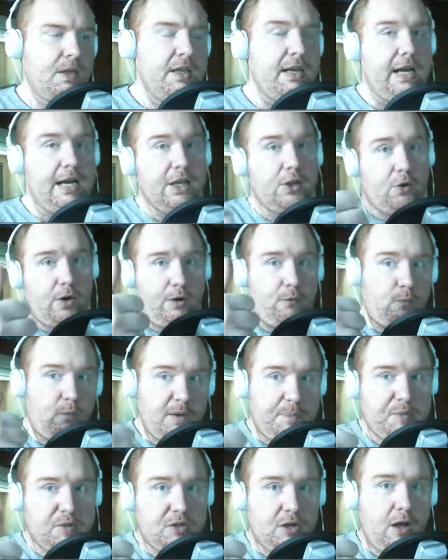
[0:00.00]
either a
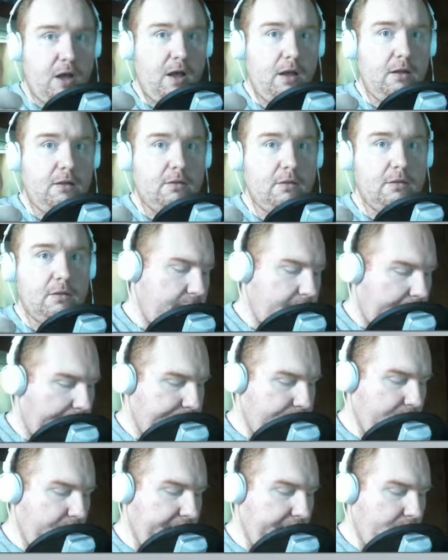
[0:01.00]
Ripsaw. I
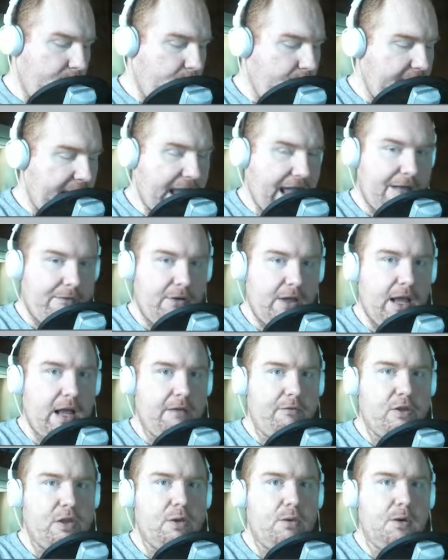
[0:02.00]
really don't want to have a
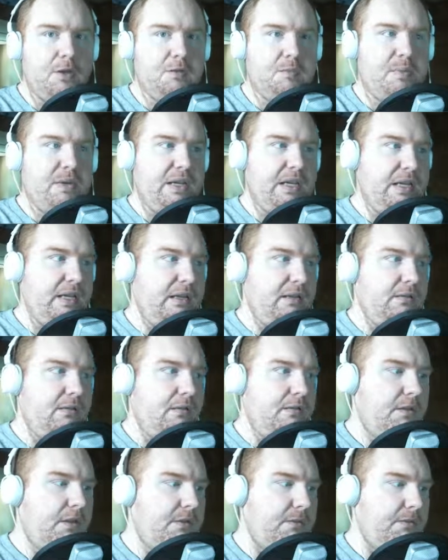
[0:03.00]
have a USB
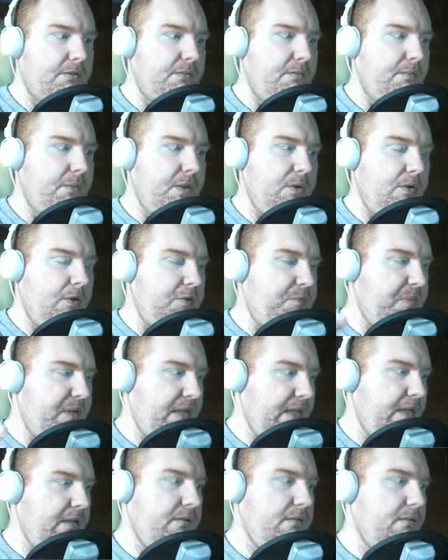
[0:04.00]

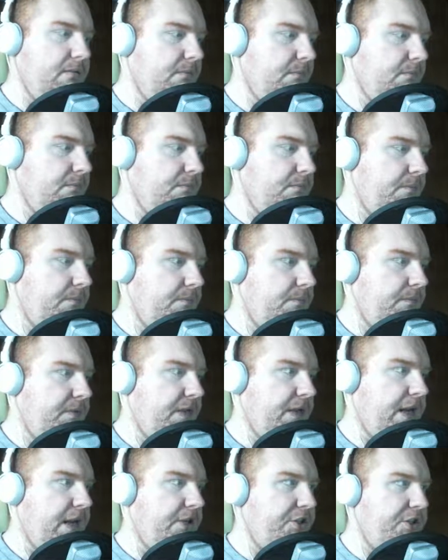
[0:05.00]
USB
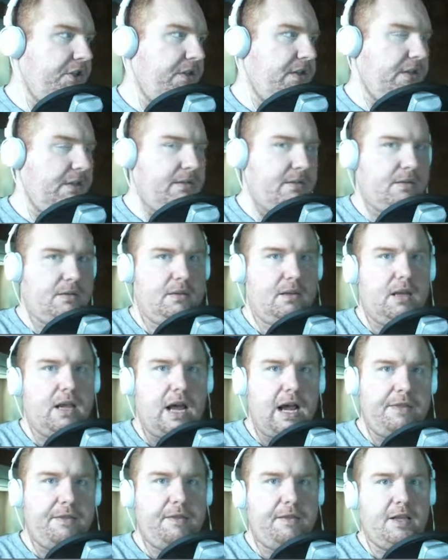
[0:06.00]
connection because
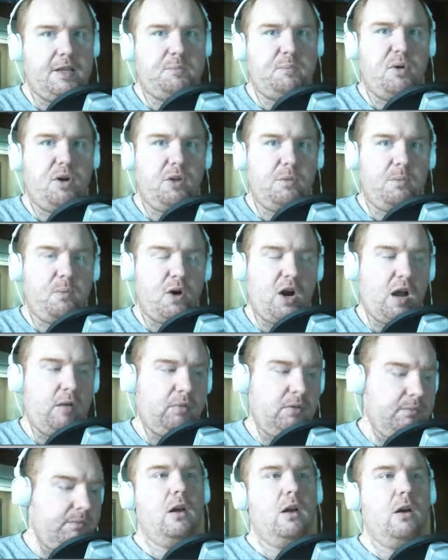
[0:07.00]
I think that's part of the
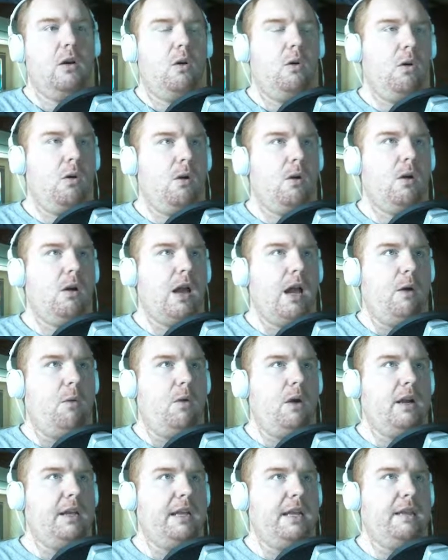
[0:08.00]
problem. Or I
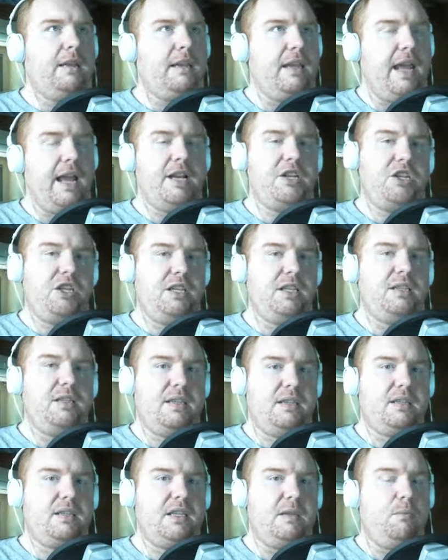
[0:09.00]
want to get the
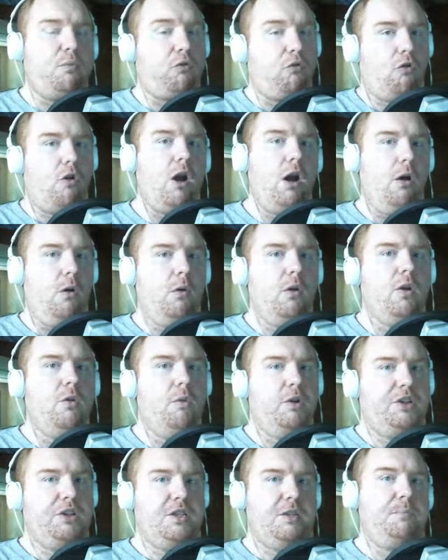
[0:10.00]
HD60 Pro,
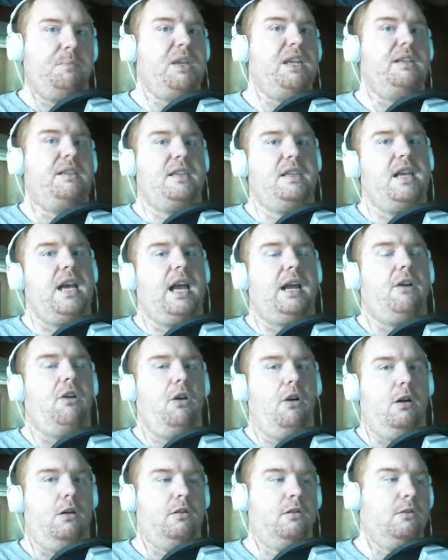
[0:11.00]
which is a PCI
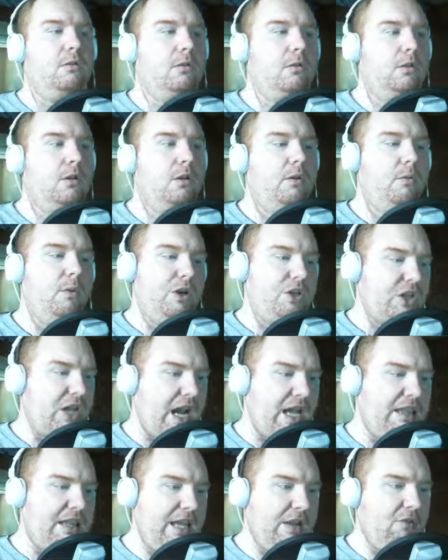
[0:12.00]
card, which
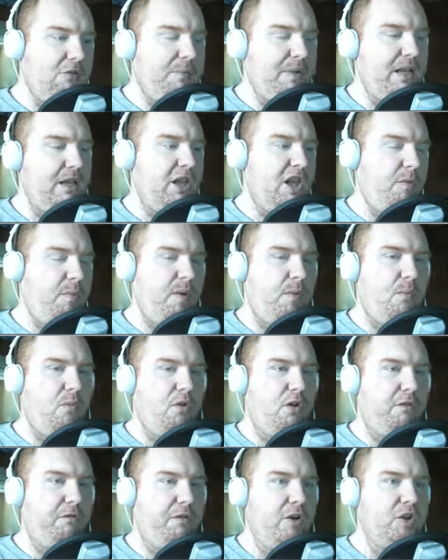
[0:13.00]
I think would be a little bit
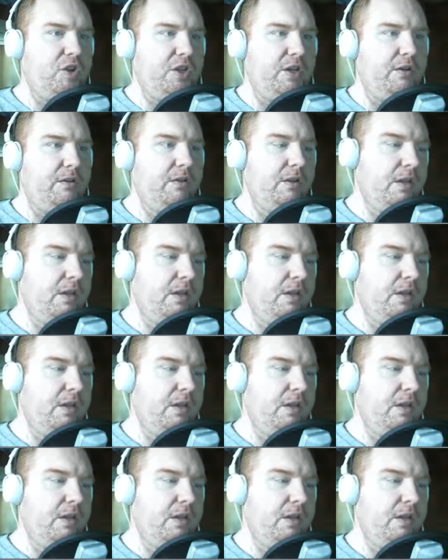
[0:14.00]
more efficient,